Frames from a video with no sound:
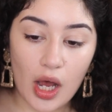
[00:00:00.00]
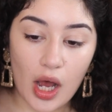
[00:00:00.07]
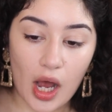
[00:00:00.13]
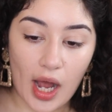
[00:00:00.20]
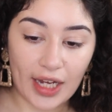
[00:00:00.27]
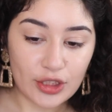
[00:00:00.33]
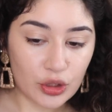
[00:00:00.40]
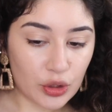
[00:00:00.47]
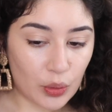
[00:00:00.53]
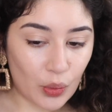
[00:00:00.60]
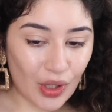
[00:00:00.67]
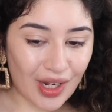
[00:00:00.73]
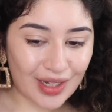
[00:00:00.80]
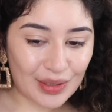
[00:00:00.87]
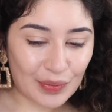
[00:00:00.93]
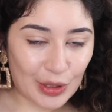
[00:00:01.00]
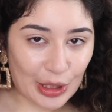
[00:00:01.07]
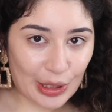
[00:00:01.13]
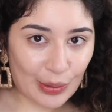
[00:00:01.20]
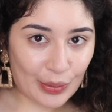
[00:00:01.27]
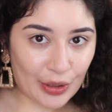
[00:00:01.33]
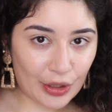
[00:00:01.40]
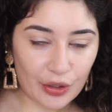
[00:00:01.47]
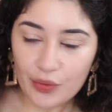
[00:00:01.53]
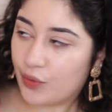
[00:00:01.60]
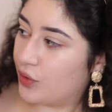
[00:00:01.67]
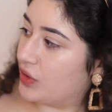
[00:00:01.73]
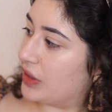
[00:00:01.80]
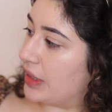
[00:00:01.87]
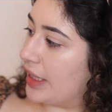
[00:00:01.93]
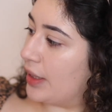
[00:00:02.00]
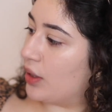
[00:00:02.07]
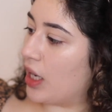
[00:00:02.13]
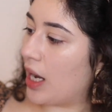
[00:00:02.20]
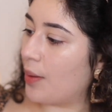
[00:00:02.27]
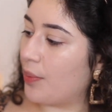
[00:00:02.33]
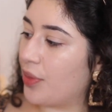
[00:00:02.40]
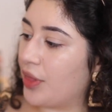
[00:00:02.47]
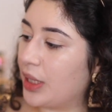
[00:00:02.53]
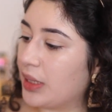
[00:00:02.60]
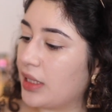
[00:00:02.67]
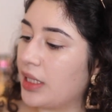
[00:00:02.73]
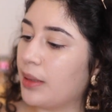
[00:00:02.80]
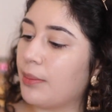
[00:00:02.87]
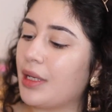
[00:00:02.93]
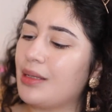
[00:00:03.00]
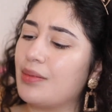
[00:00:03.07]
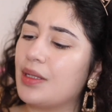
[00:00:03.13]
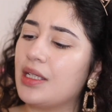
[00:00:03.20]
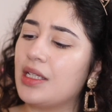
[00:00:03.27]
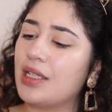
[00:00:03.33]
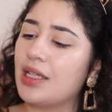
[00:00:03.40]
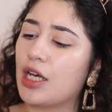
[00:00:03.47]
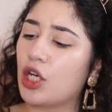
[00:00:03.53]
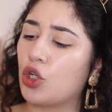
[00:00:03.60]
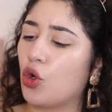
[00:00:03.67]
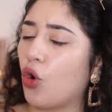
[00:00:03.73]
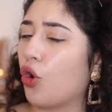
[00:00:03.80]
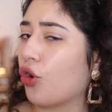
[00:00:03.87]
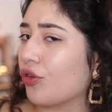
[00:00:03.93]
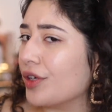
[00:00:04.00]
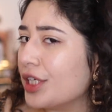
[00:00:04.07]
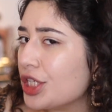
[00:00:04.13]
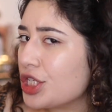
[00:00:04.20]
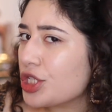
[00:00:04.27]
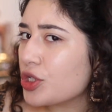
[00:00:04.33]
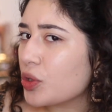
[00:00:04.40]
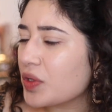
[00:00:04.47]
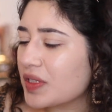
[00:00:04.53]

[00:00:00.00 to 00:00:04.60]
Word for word: I don't know what kind of look I want to go for today. I'm thinking maybe an orange or